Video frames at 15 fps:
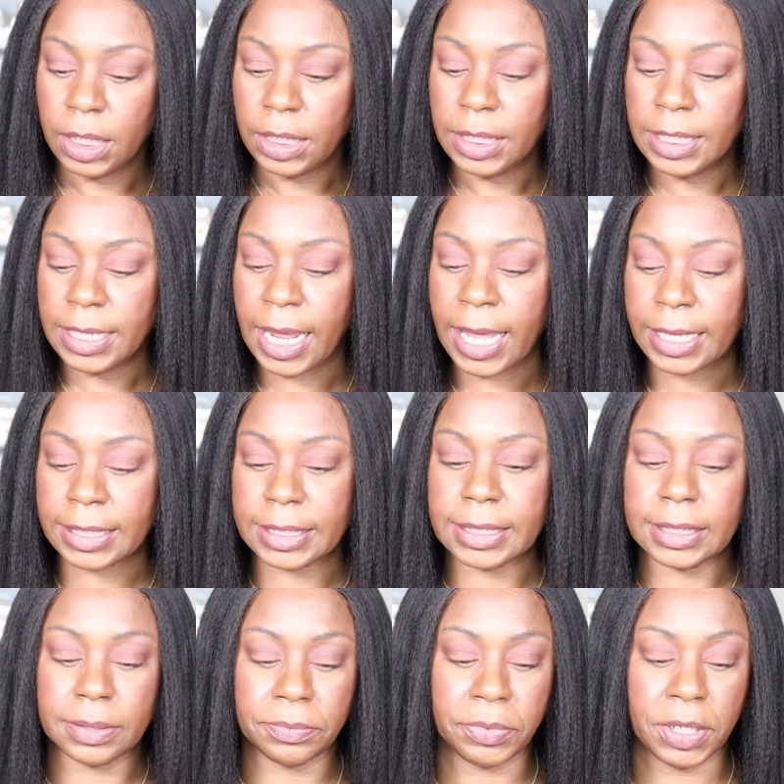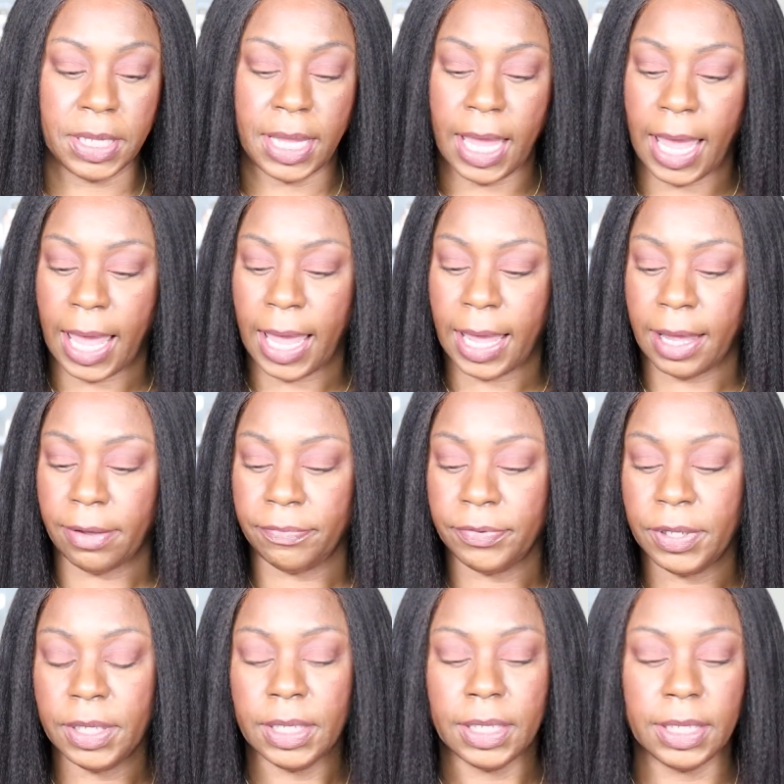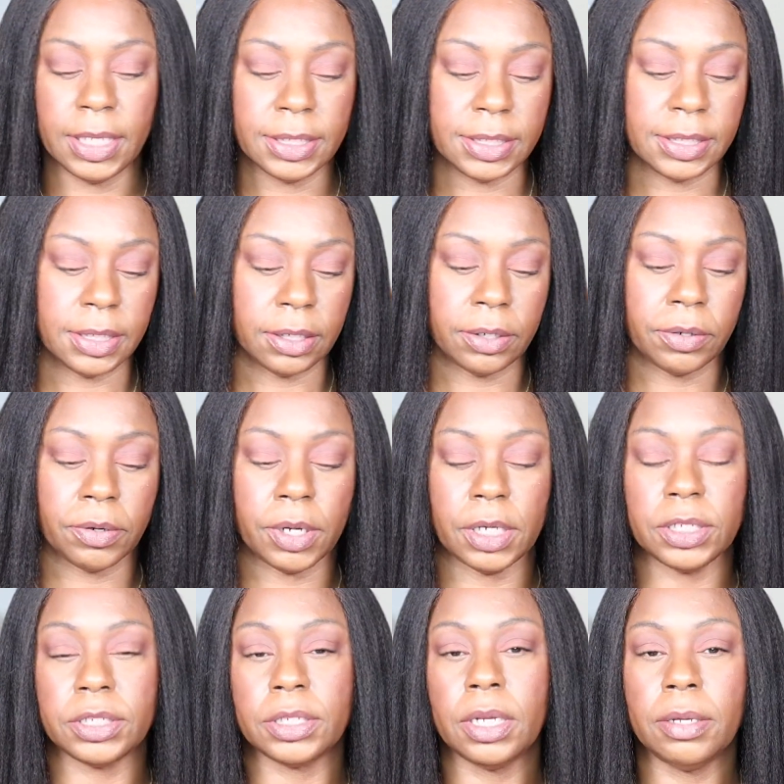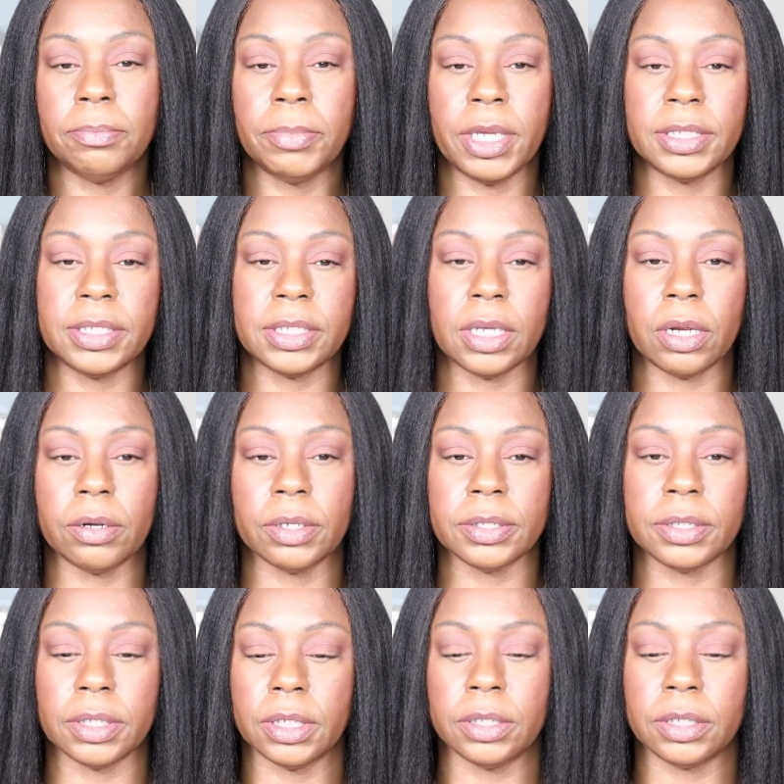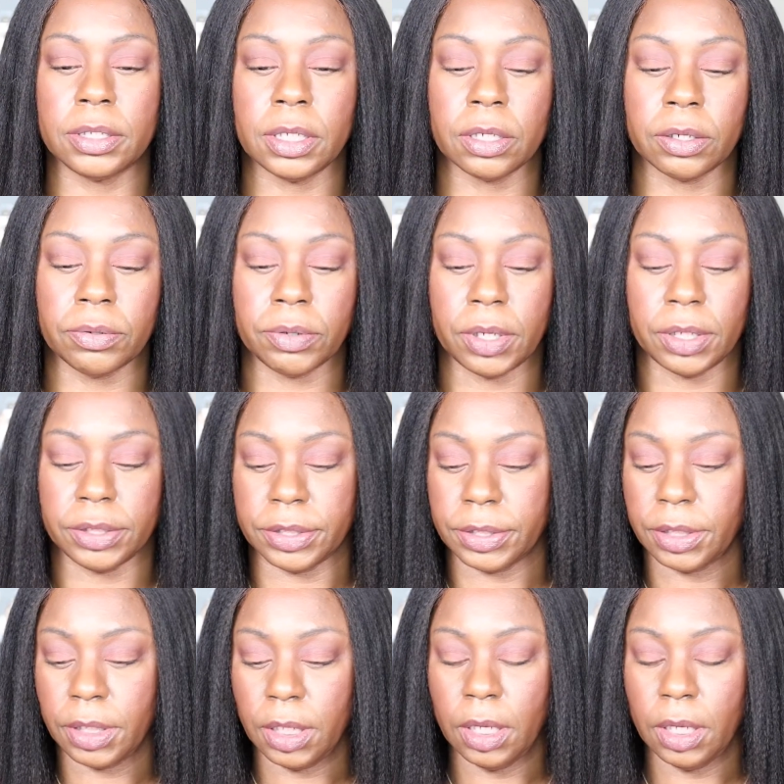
Next we have Instant Crush, Mancera's Instant Crush.